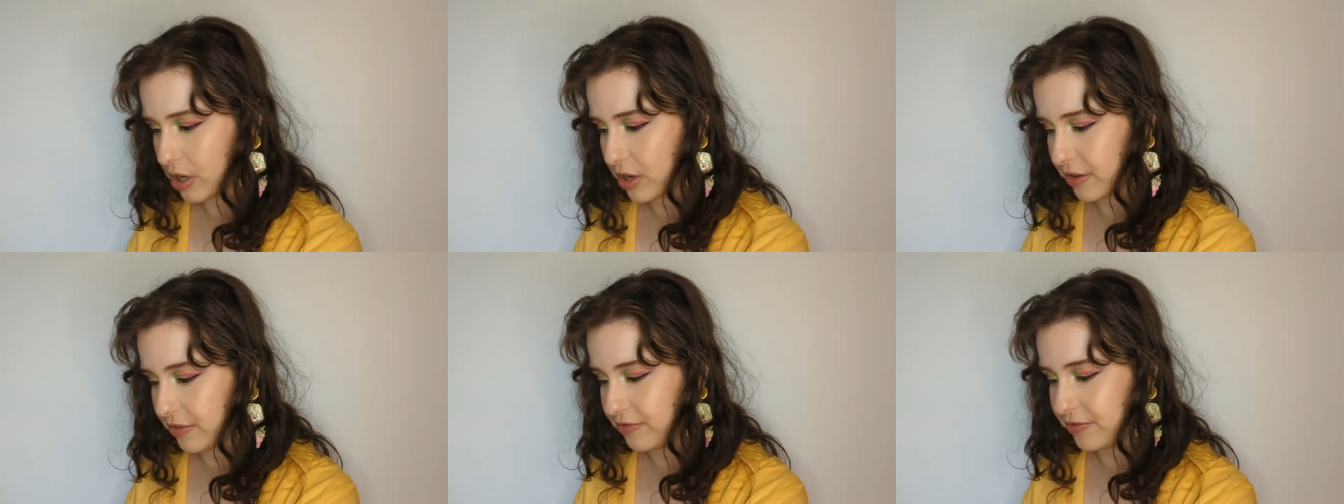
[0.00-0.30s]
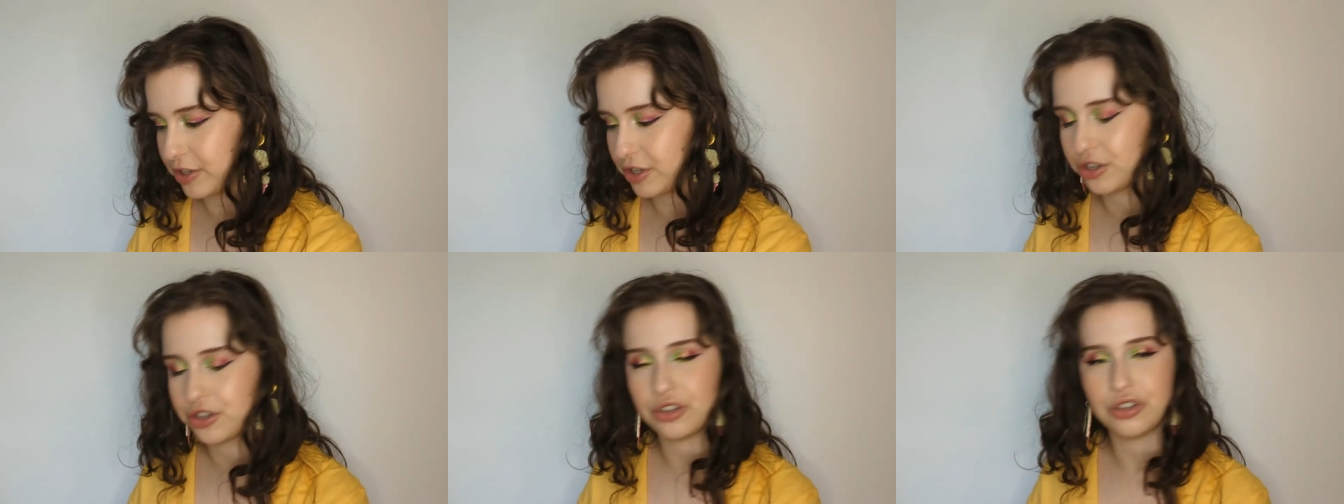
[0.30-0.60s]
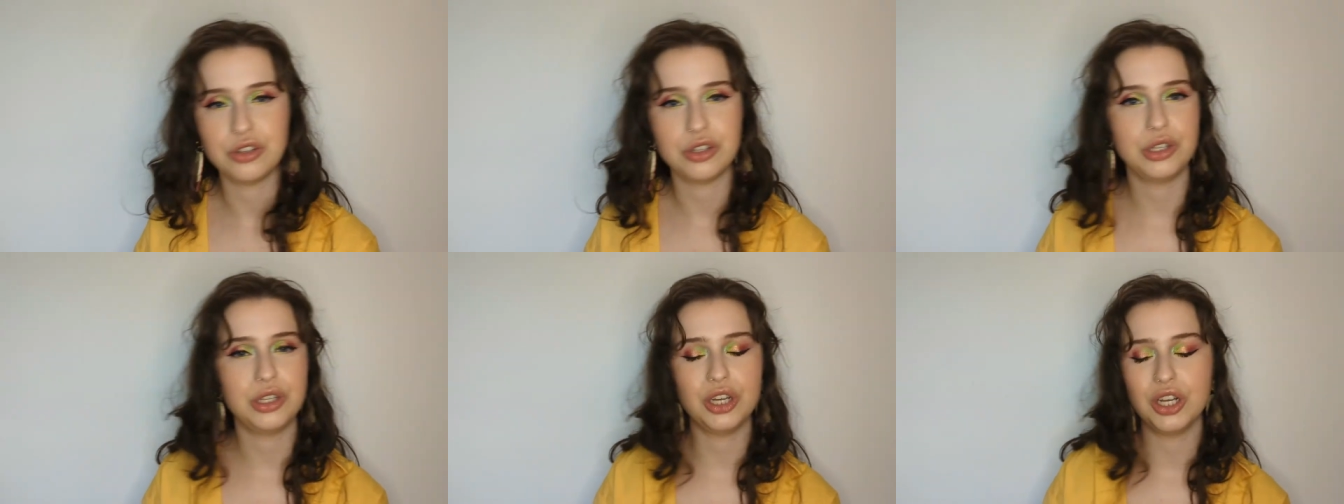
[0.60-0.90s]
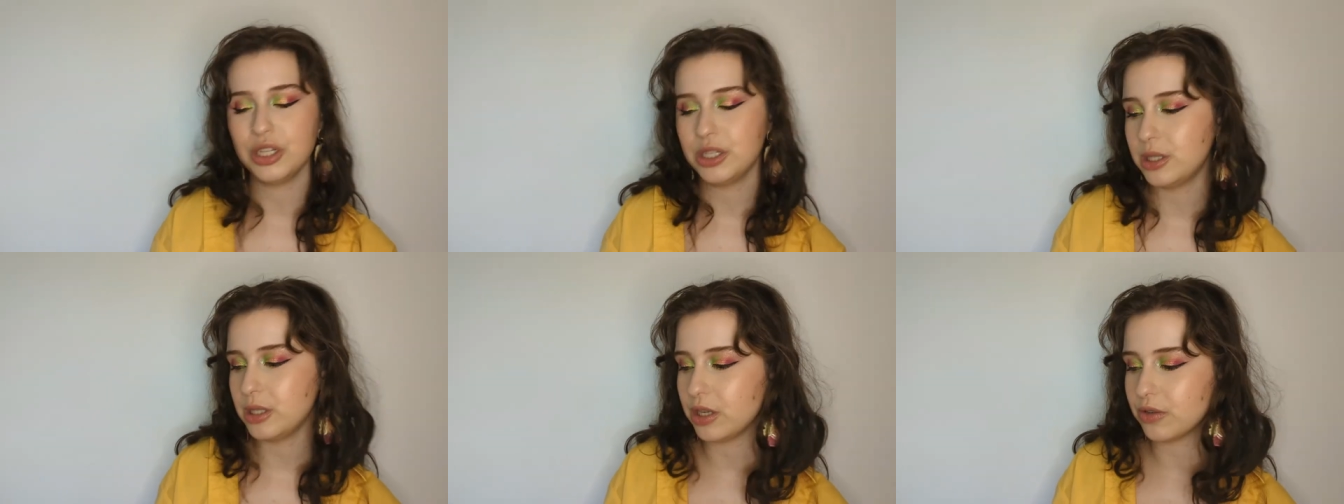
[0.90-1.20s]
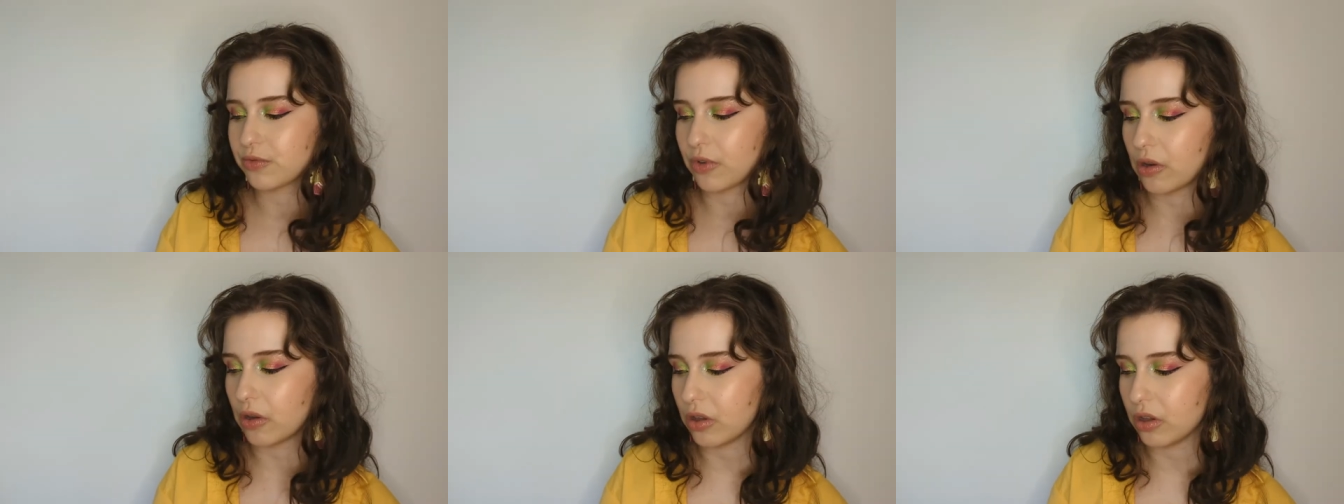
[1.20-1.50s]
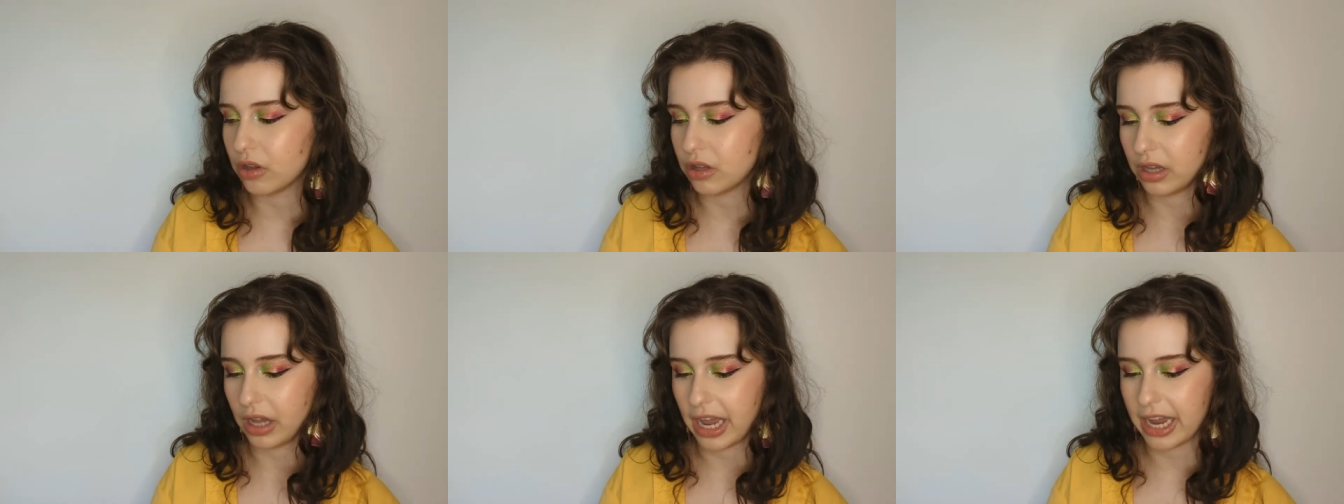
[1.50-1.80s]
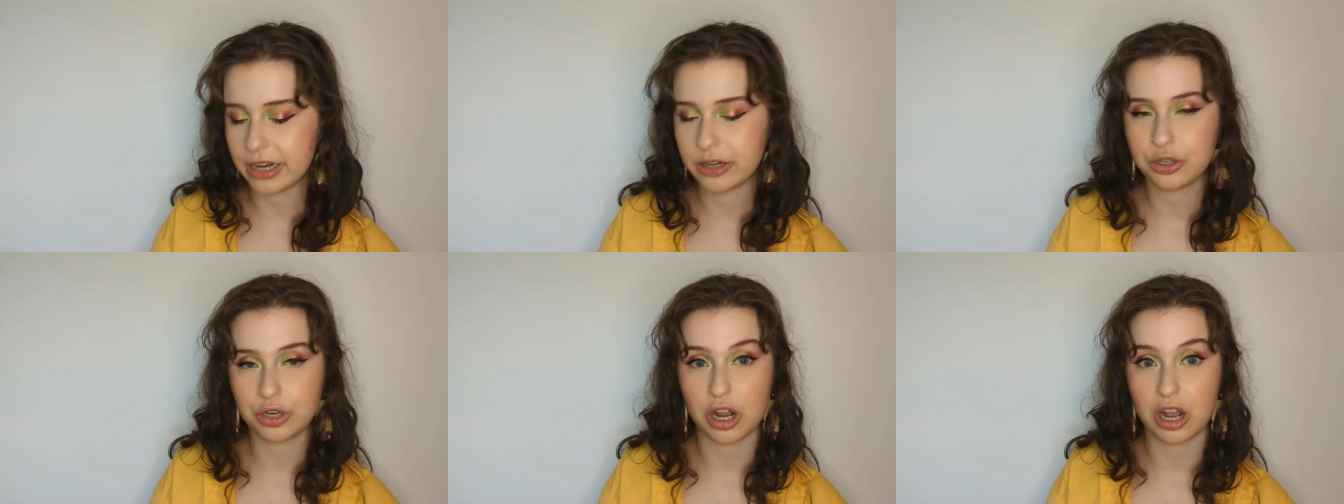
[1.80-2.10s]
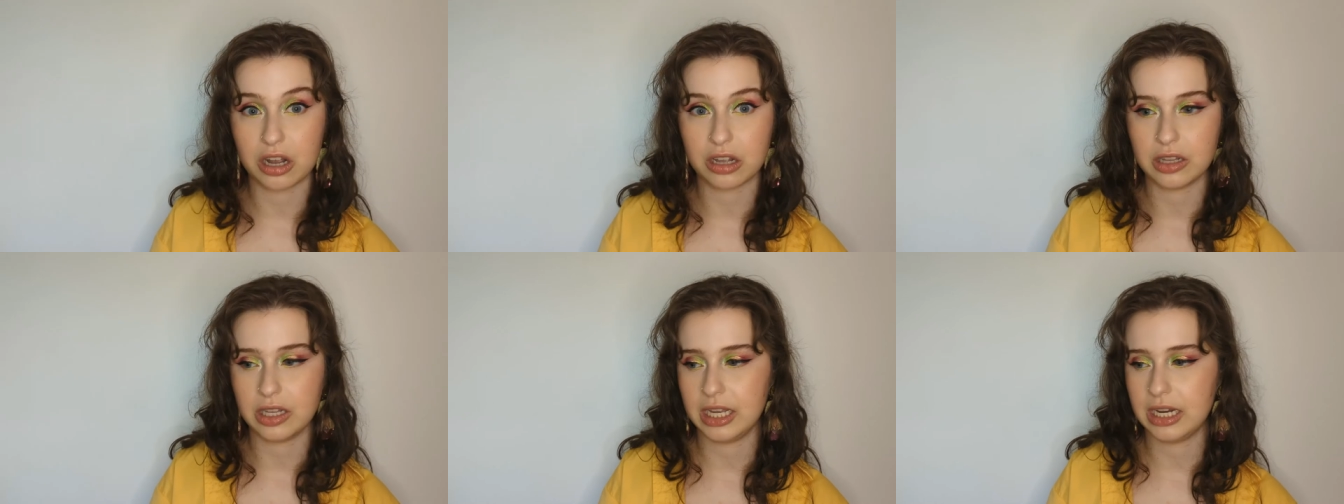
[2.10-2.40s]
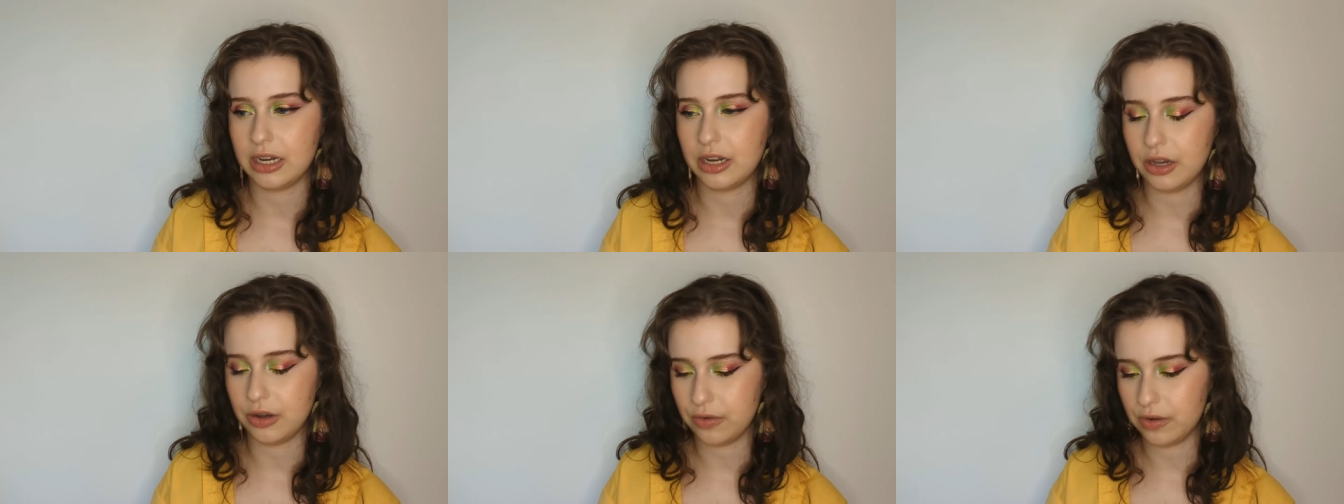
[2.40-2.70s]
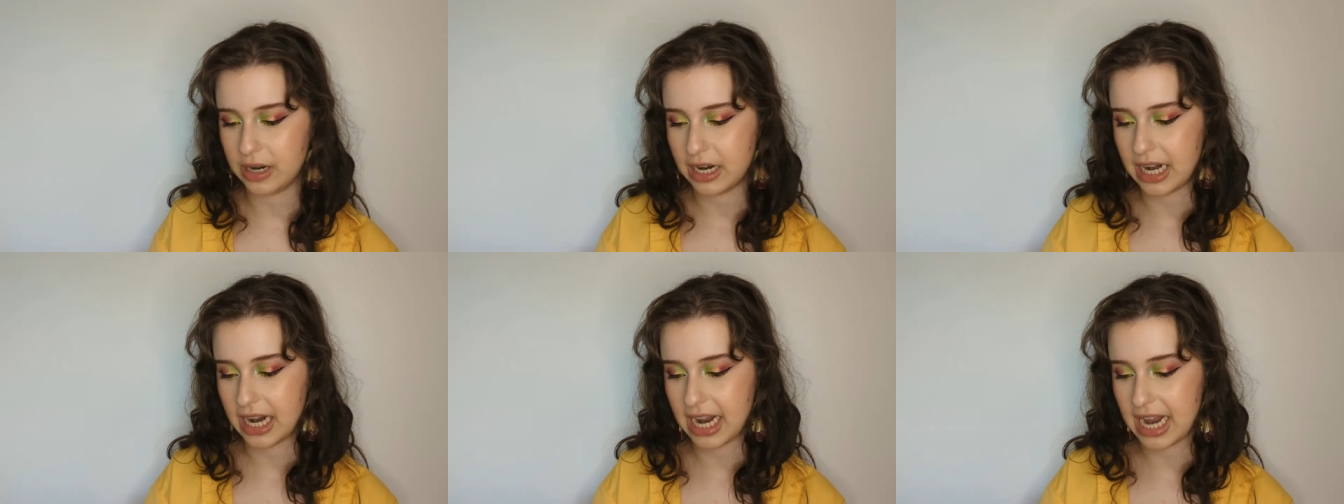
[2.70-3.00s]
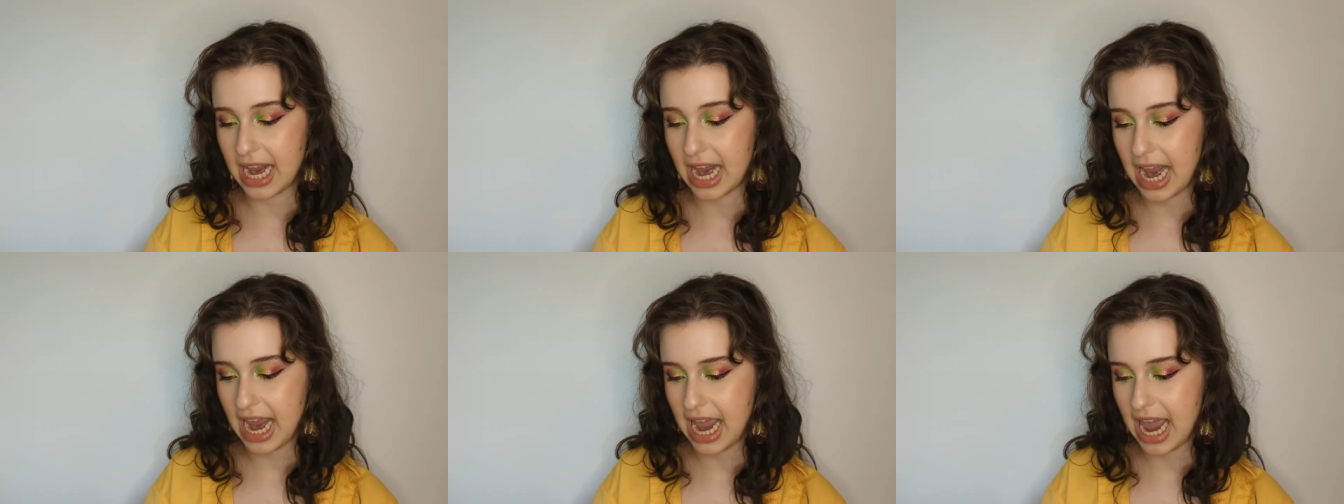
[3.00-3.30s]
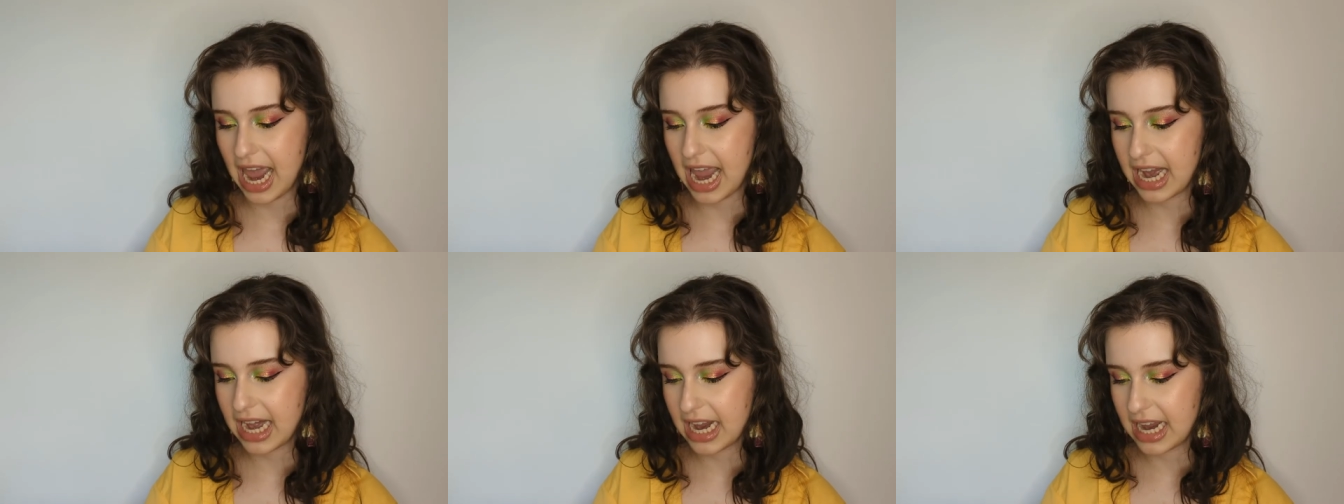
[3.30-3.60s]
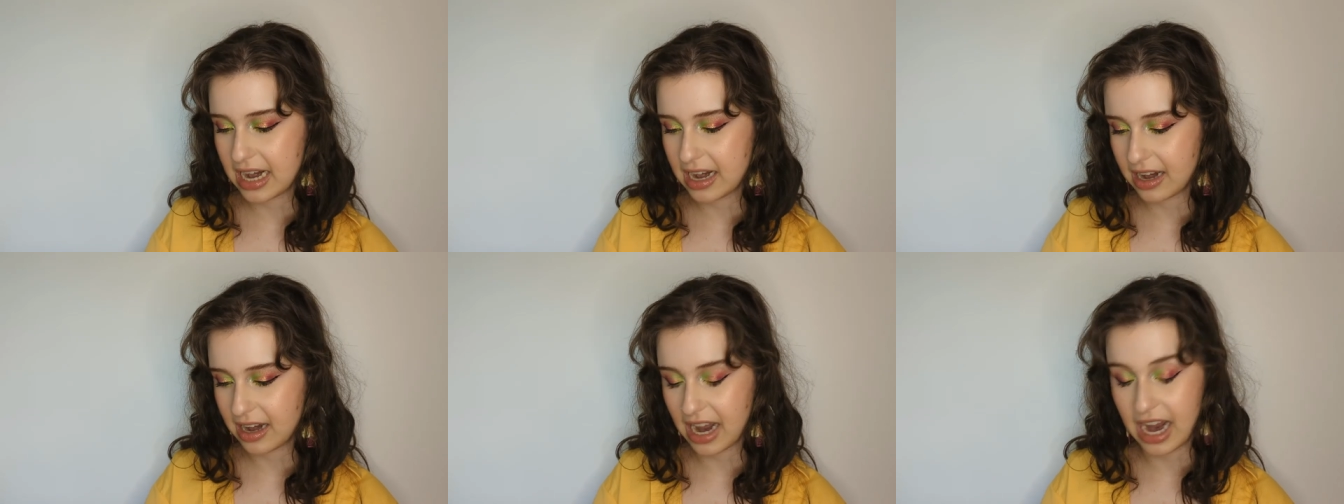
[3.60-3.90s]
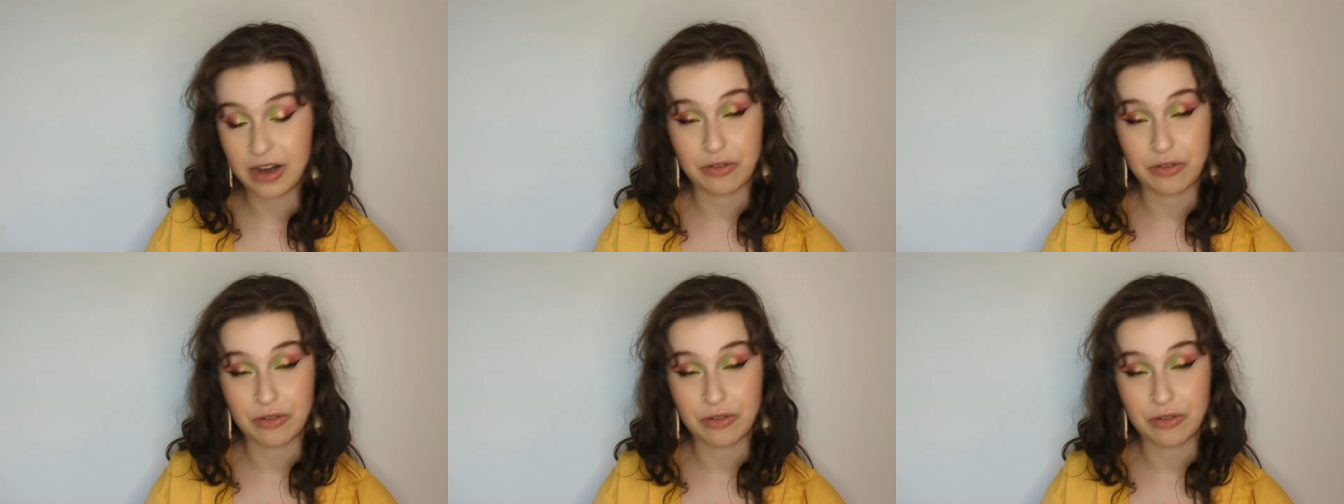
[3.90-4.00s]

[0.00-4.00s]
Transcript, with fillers: artificial Tootsie Roll-like chocolate note. And I hate it.